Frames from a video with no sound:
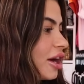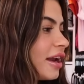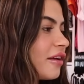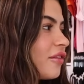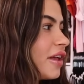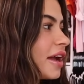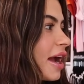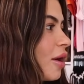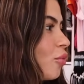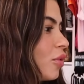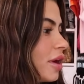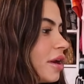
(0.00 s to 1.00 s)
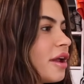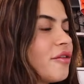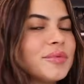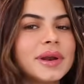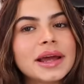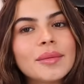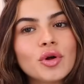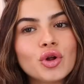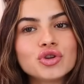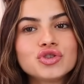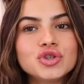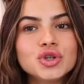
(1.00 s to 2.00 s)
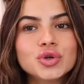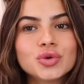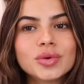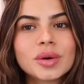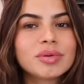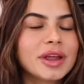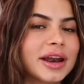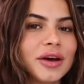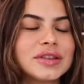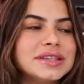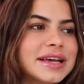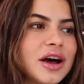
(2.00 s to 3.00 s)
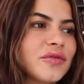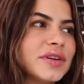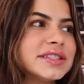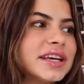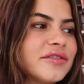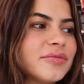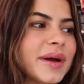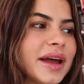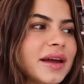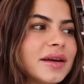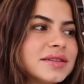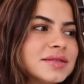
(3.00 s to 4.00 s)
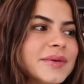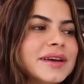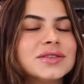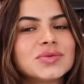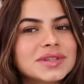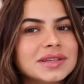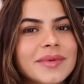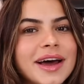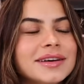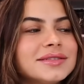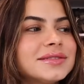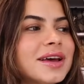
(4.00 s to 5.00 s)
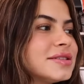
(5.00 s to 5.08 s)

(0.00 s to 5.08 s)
and I feel like I wouldn't have been able to plan out these outfits if my space was a mess.